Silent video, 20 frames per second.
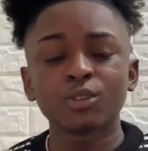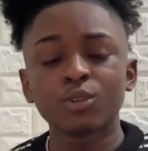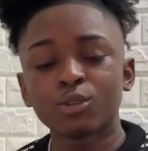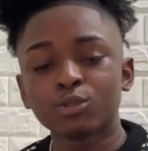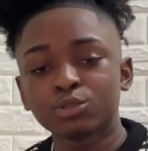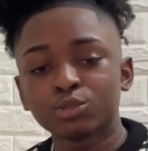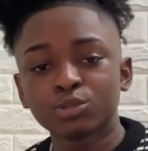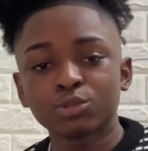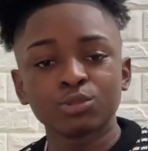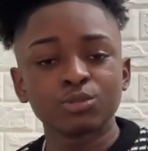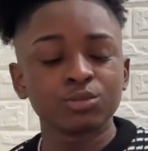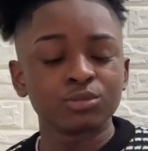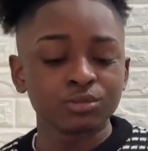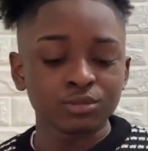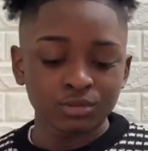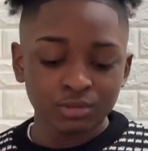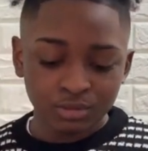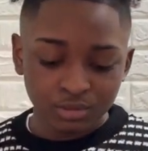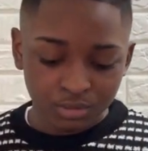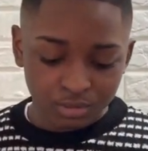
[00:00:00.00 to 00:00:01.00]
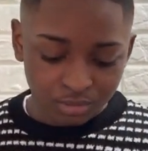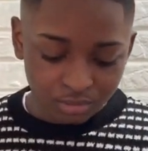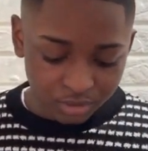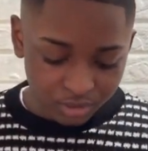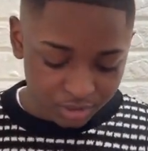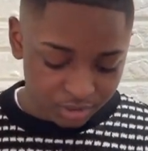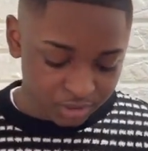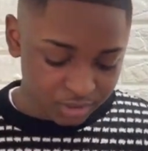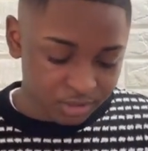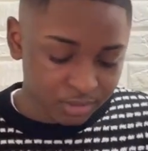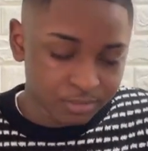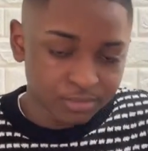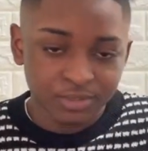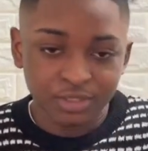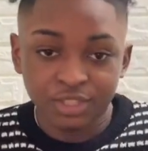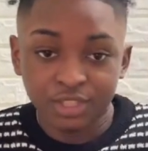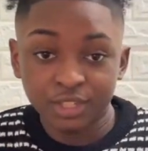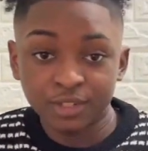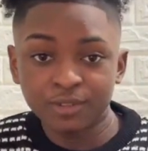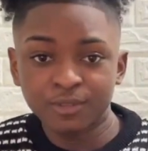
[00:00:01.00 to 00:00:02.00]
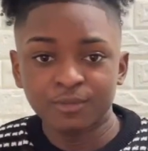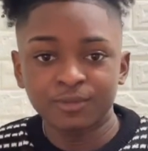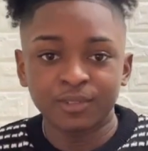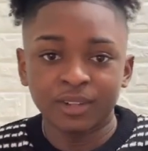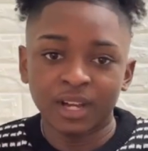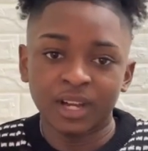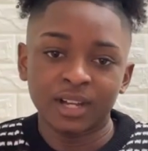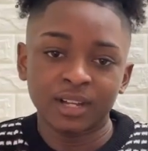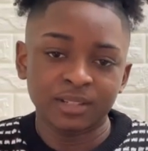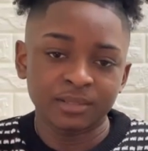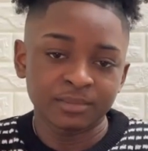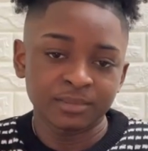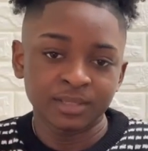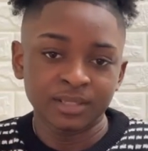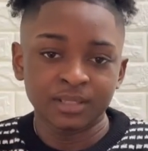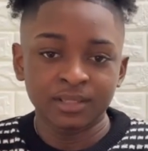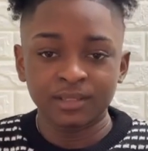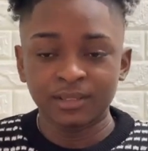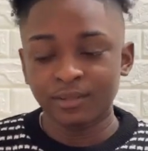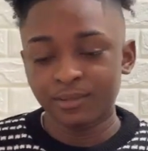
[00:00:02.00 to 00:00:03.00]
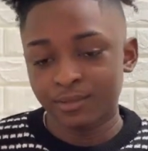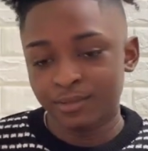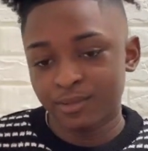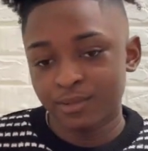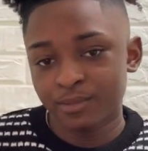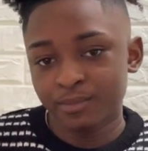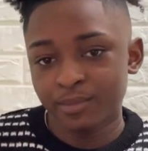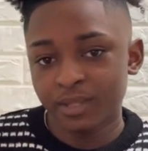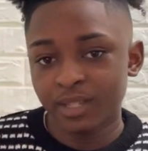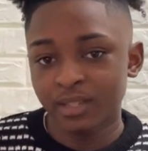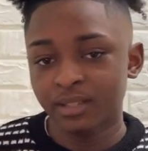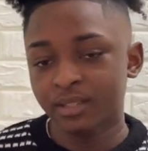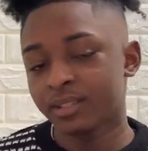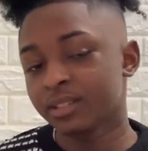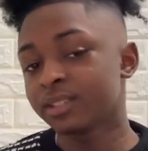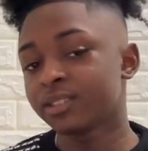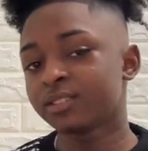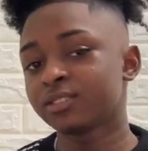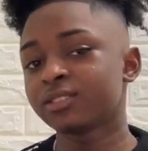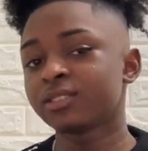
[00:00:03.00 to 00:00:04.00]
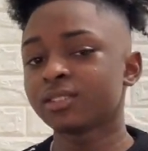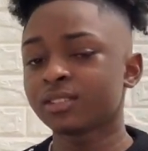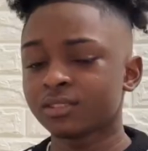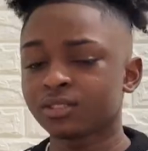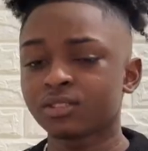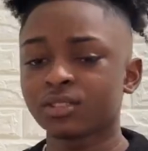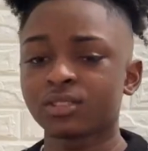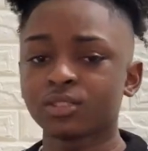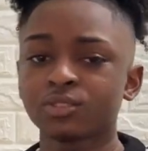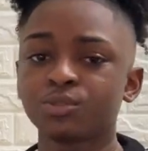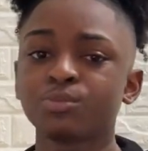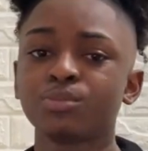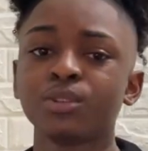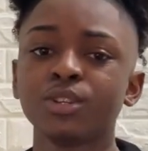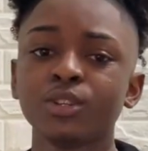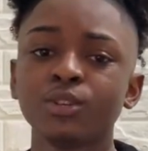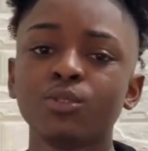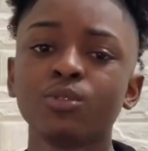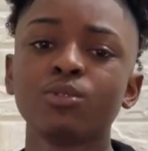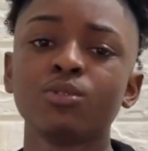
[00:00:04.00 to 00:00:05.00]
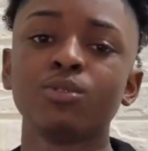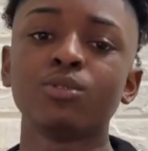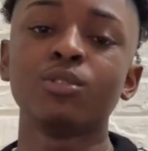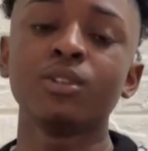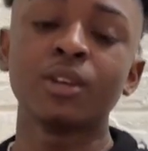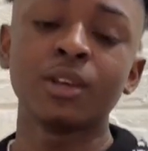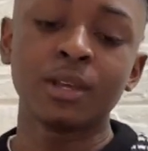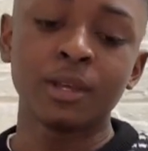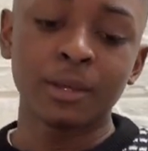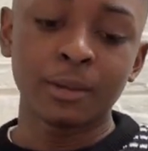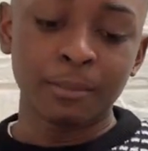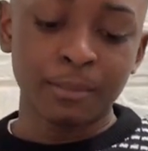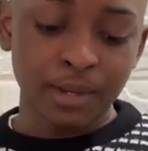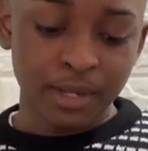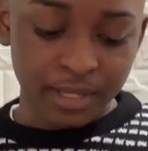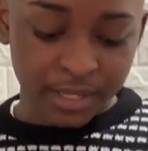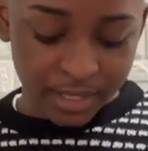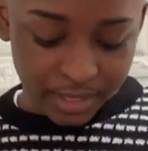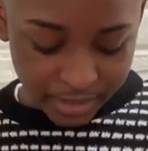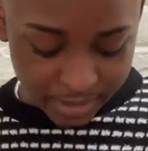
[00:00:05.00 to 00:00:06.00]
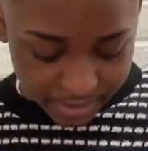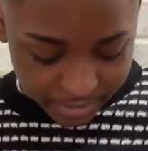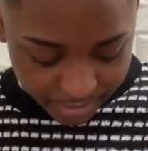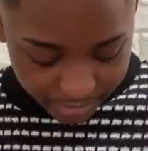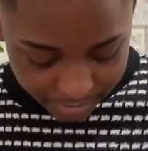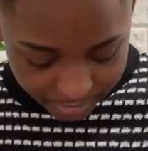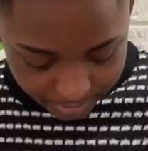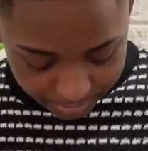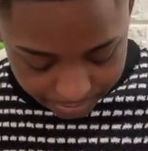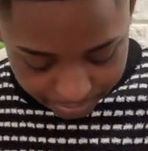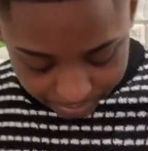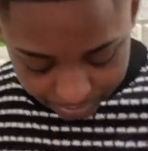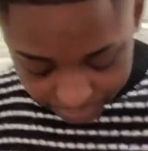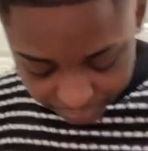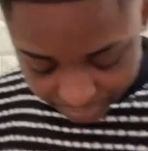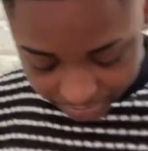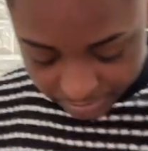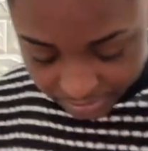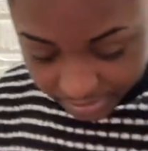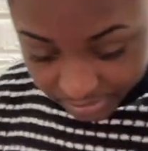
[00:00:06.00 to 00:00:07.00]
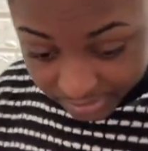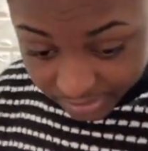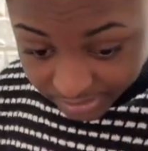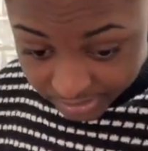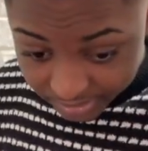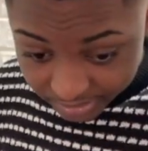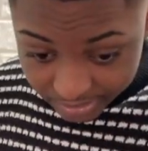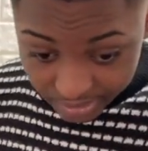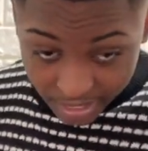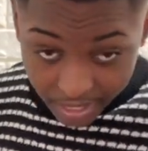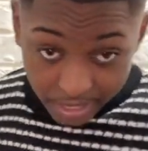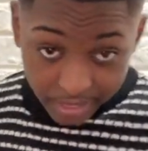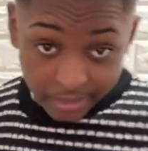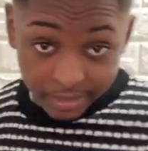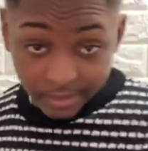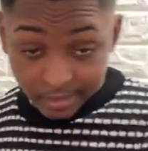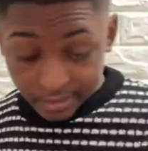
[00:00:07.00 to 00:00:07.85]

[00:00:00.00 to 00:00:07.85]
go to, you know, it's some chill vibe. Feel me? It's pretty cool. But yeah, this is that.